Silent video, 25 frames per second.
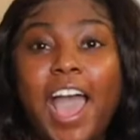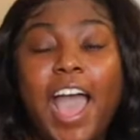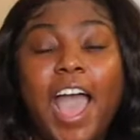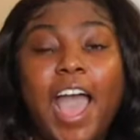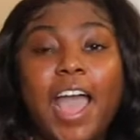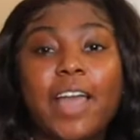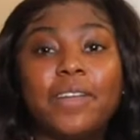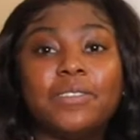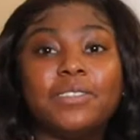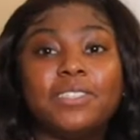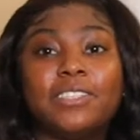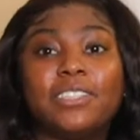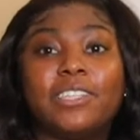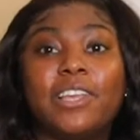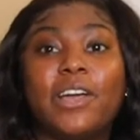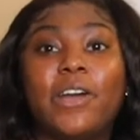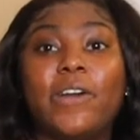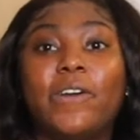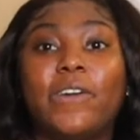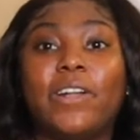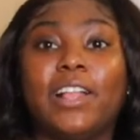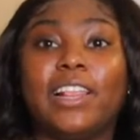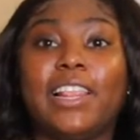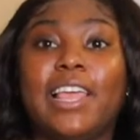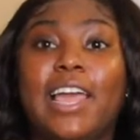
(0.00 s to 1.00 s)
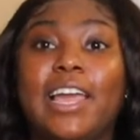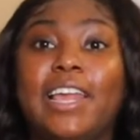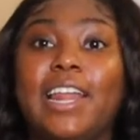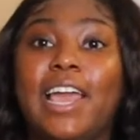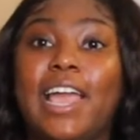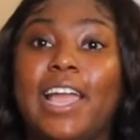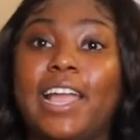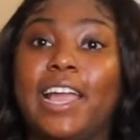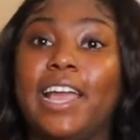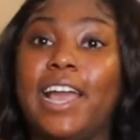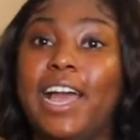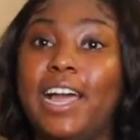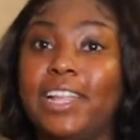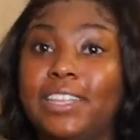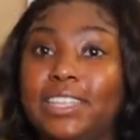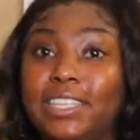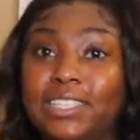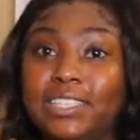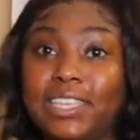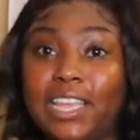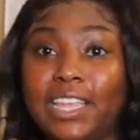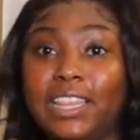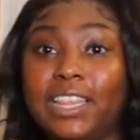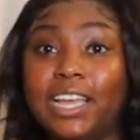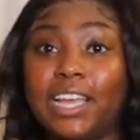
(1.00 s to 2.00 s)
I'm so glad I got
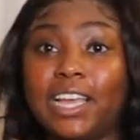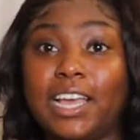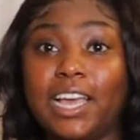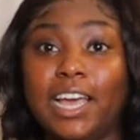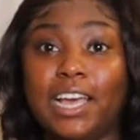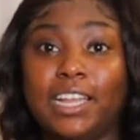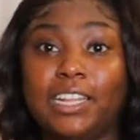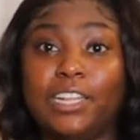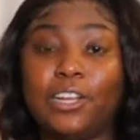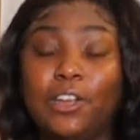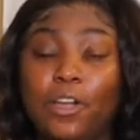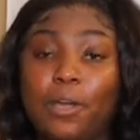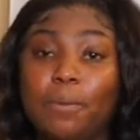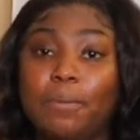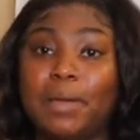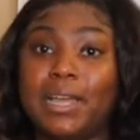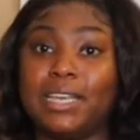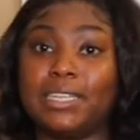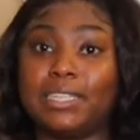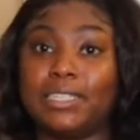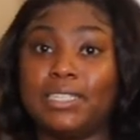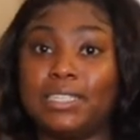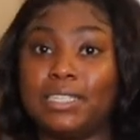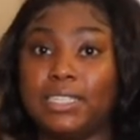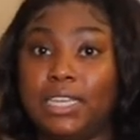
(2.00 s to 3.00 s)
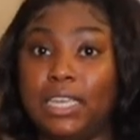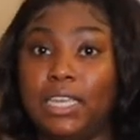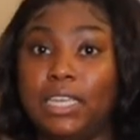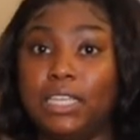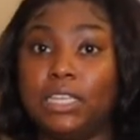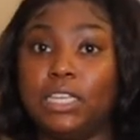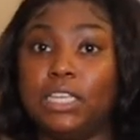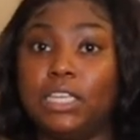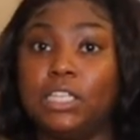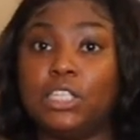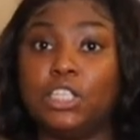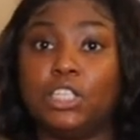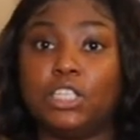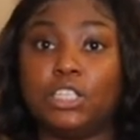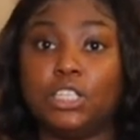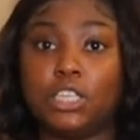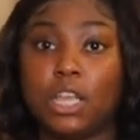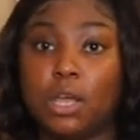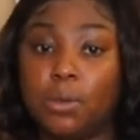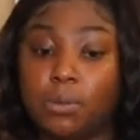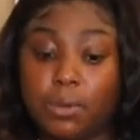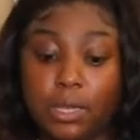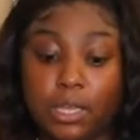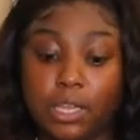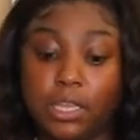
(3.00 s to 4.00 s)
this. And the color on my skin looks
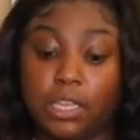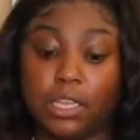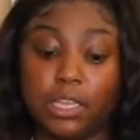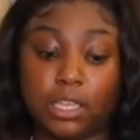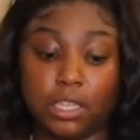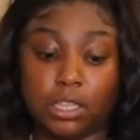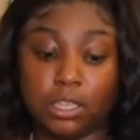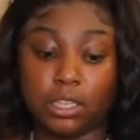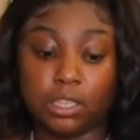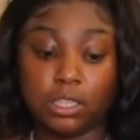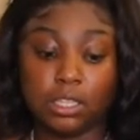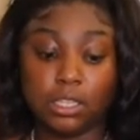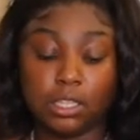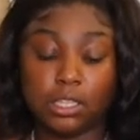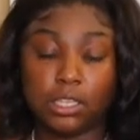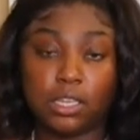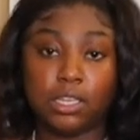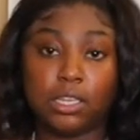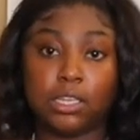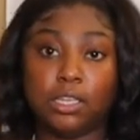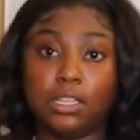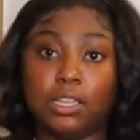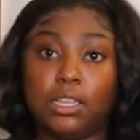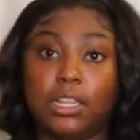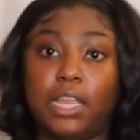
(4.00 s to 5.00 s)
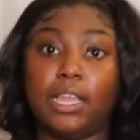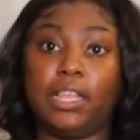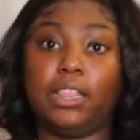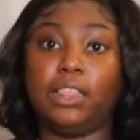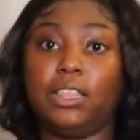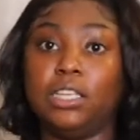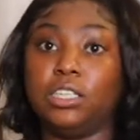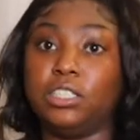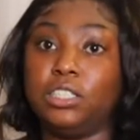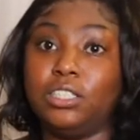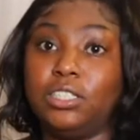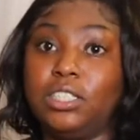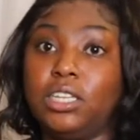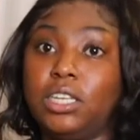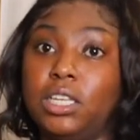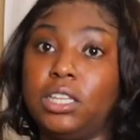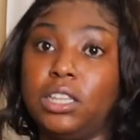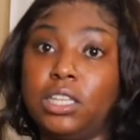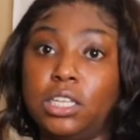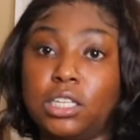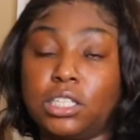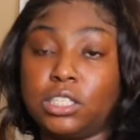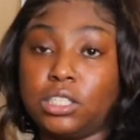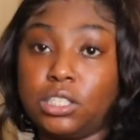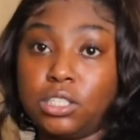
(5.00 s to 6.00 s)
so good. Like legit
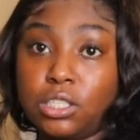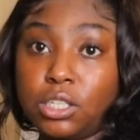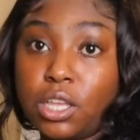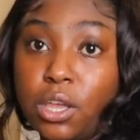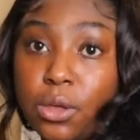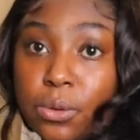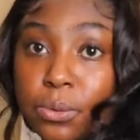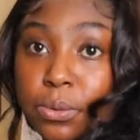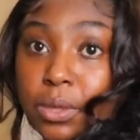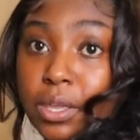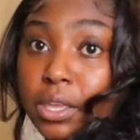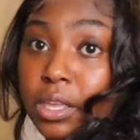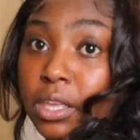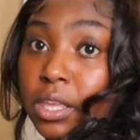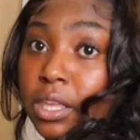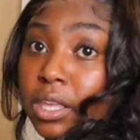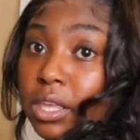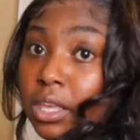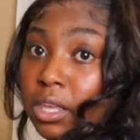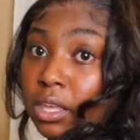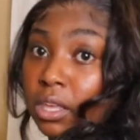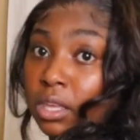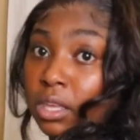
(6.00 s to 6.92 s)
looks so good.